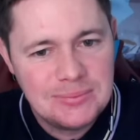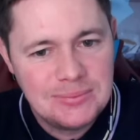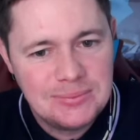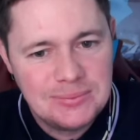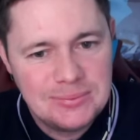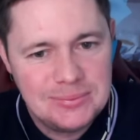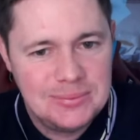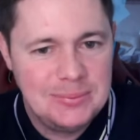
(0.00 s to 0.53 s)

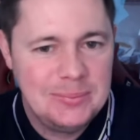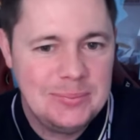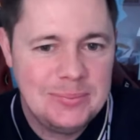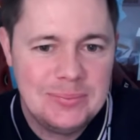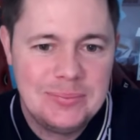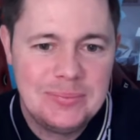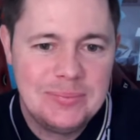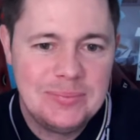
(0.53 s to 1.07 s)

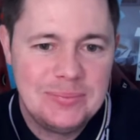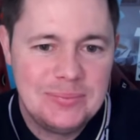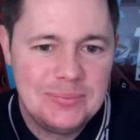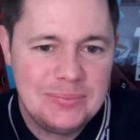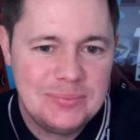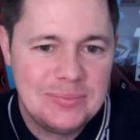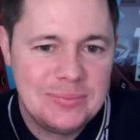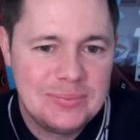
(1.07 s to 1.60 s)

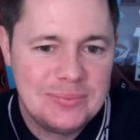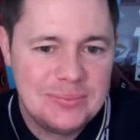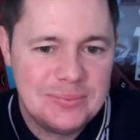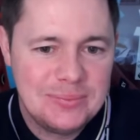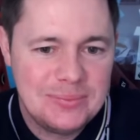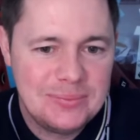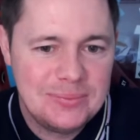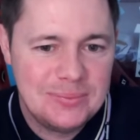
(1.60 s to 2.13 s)

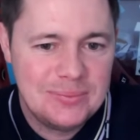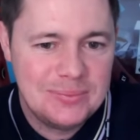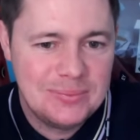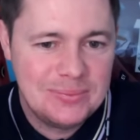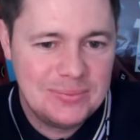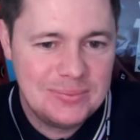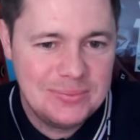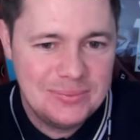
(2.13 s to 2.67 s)

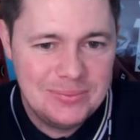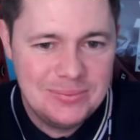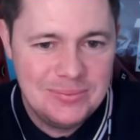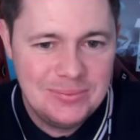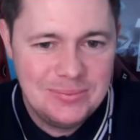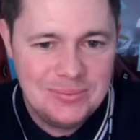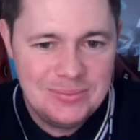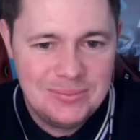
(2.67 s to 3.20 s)

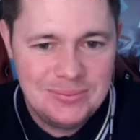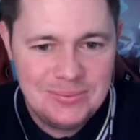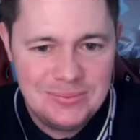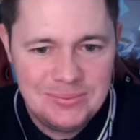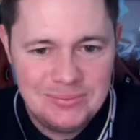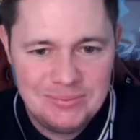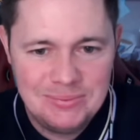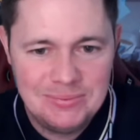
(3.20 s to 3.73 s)

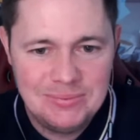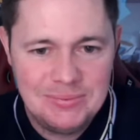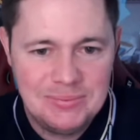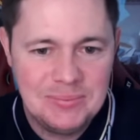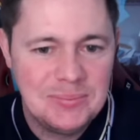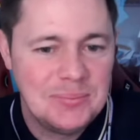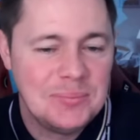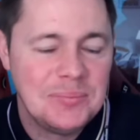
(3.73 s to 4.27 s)

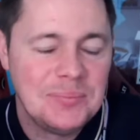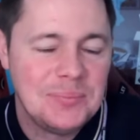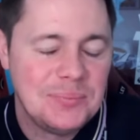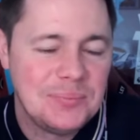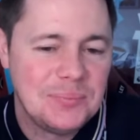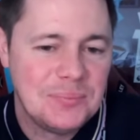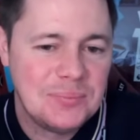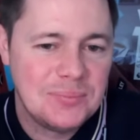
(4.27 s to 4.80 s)

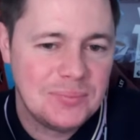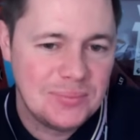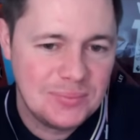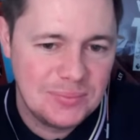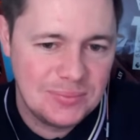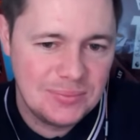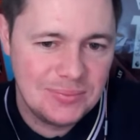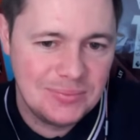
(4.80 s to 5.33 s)

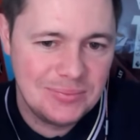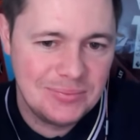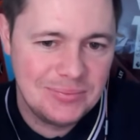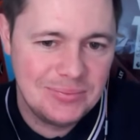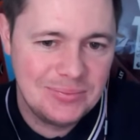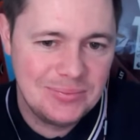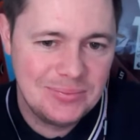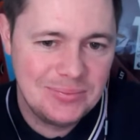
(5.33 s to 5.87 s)

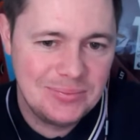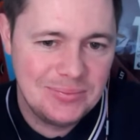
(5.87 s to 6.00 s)
The person shown says nothing.